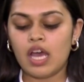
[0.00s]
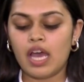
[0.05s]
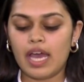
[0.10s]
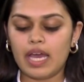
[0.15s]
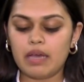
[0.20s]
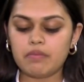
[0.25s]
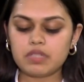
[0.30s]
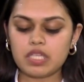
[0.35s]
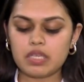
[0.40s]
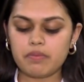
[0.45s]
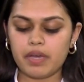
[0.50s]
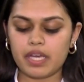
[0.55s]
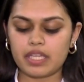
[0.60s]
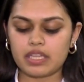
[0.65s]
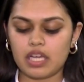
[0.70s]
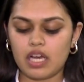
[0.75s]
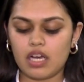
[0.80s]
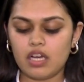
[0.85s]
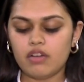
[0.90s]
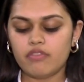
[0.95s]
MC
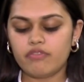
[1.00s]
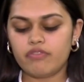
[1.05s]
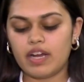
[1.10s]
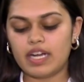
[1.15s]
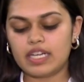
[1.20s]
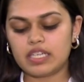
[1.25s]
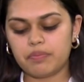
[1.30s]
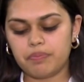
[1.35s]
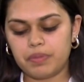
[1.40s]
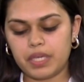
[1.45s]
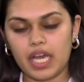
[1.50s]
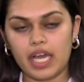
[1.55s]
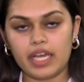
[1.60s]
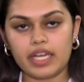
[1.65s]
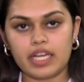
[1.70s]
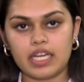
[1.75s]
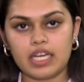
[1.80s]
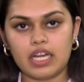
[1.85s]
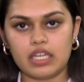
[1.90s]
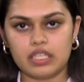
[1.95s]
Mehta filed a
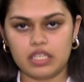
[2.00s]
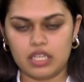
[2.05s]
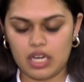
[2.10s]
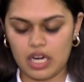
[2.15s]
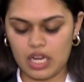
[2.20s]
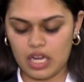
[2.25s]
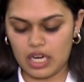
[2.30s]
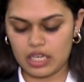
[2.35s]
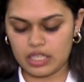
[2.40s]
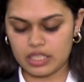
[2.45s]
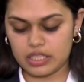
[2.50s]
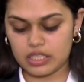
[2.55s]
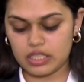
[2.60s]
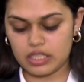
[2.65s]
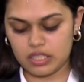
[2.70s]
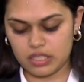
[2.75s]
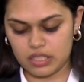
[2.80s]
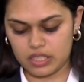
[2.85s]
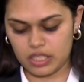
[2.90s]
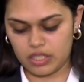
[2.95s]
PIL under Article
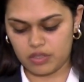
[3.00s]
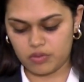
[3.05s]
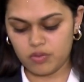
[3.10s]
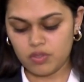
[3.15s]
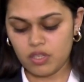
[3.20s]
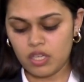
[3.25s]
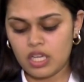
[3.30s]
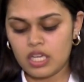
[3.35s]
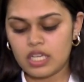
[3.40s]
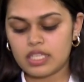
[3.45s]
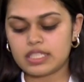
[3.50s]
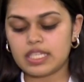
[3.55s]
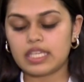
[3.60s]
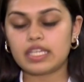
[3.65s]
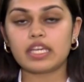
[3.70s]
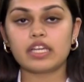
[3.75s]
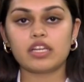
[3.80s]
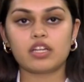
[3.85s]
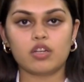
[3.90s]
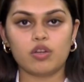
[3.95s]
32,
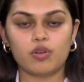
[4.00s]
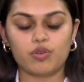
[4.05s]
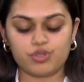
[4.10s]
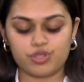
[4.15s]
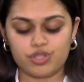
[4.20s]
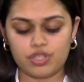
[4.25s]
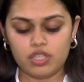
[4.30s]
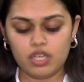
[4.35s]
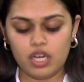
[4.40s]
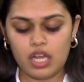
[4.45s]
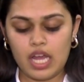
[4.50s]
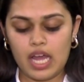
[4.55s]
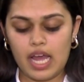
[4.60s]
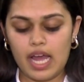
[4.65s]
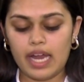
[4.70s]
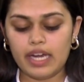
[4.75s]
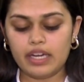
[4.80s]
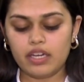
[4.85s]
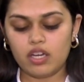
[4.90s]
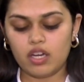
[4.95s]
seeking closure
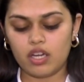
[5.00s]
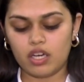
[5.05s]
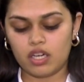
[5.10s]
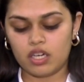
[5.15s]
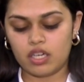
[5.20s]
and